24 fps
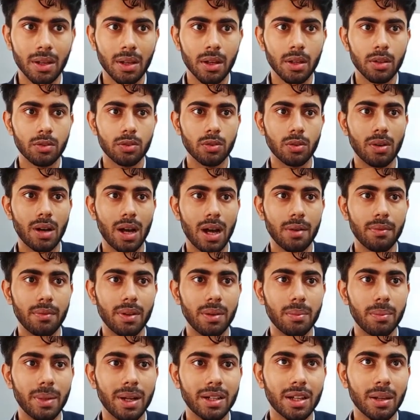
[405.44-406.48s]
So I will
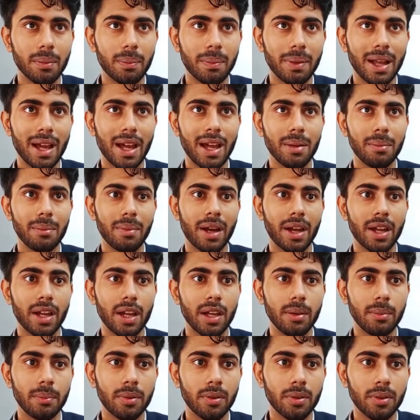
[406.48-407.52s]
multiply my
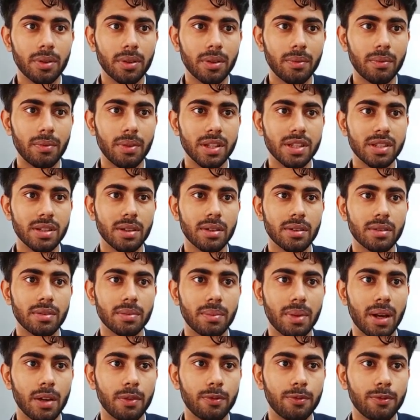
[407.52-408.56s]
input, which is
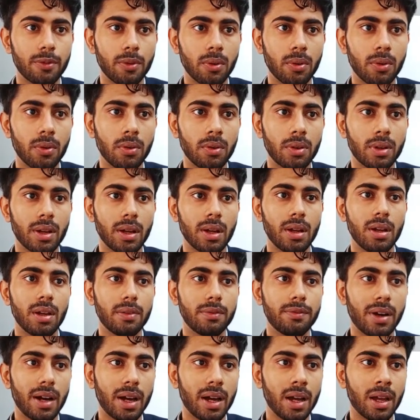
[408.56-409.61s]
my 4,
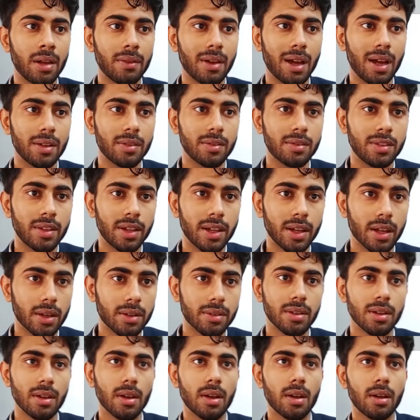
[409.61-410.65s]
5 and
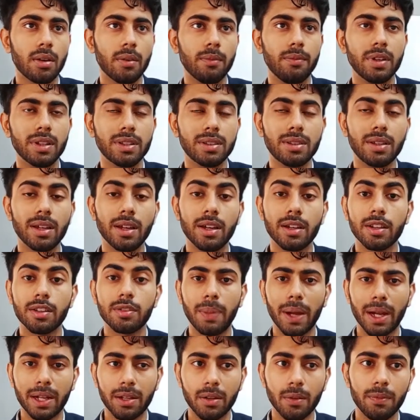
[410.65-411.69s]
6 with their
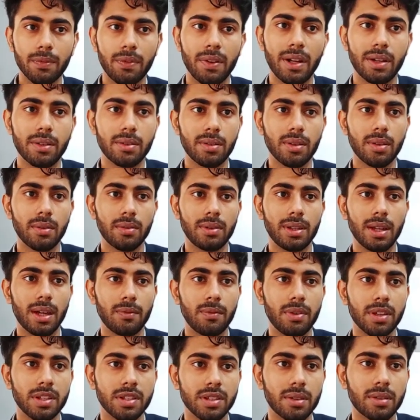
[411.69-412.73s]
respective weights, that
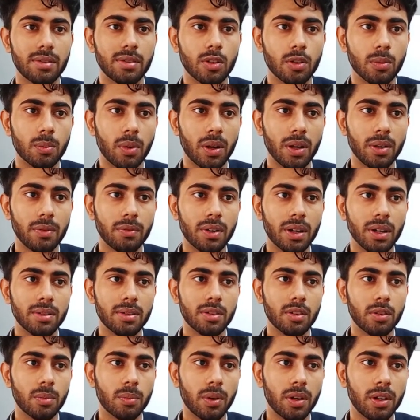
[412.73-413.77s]
which is 0 0.1,
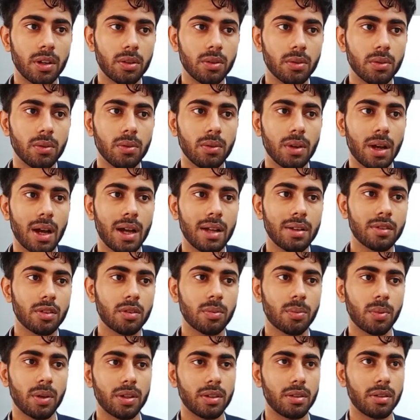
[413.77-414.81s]
0 0.2 and 0
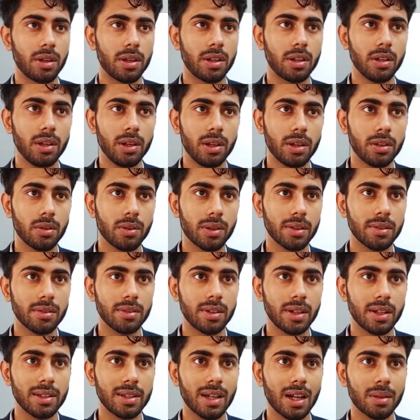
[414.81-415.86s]
0.3. Here you can
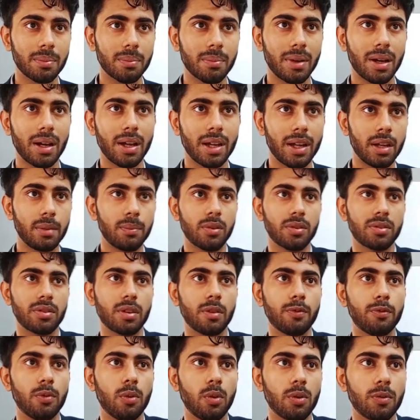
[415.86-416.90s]
see that my inputs are
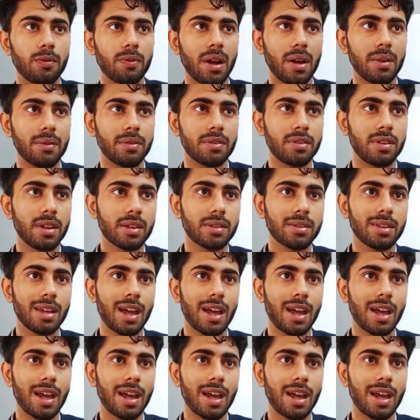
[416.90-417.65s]
4, 5, 6